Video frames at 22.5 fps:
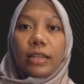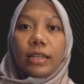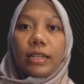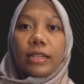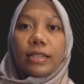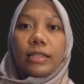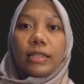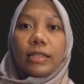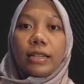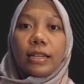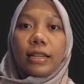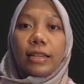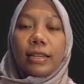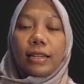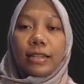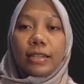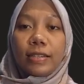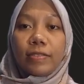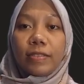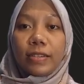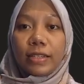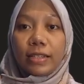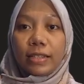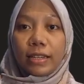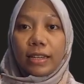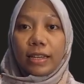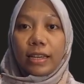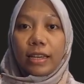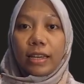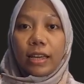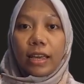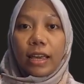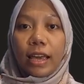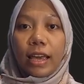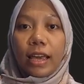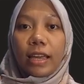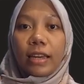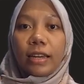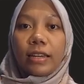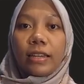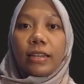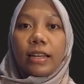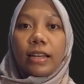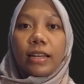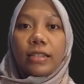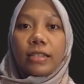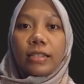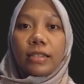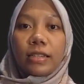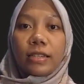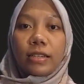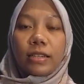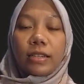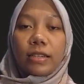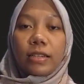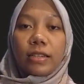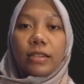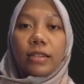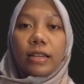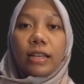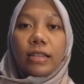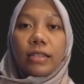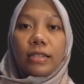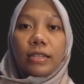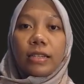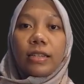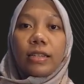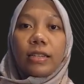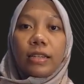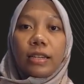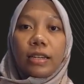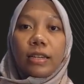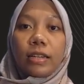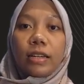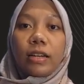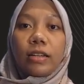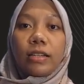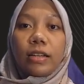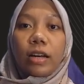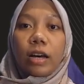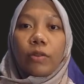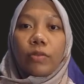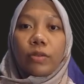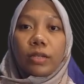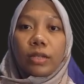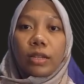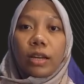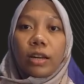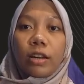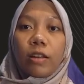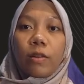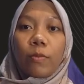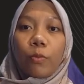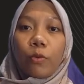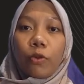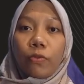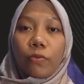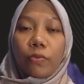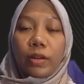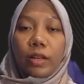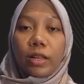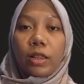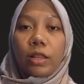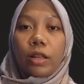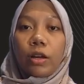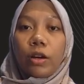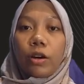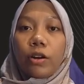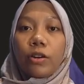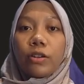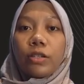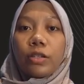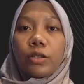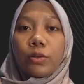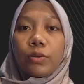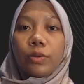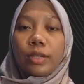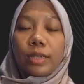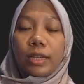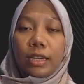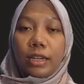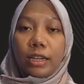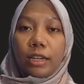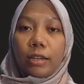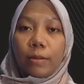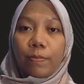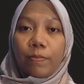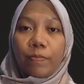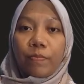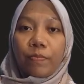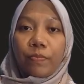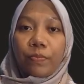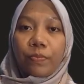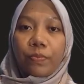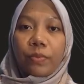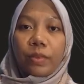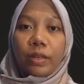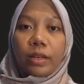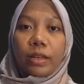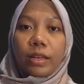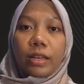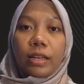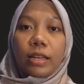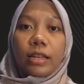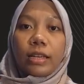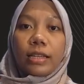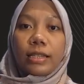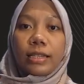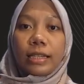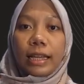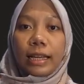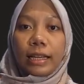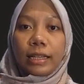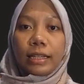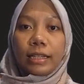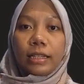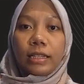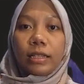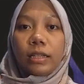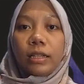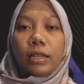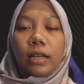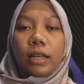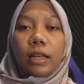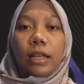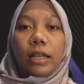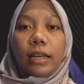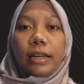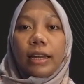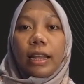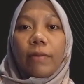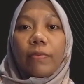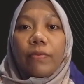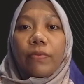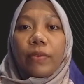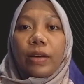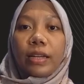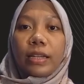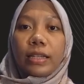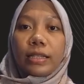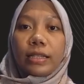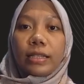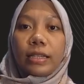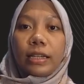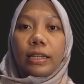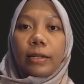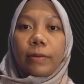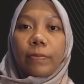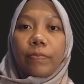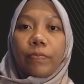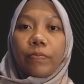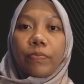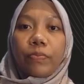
it is the least risky and doesn't need outside approval or scrutiny. Second, debt financing.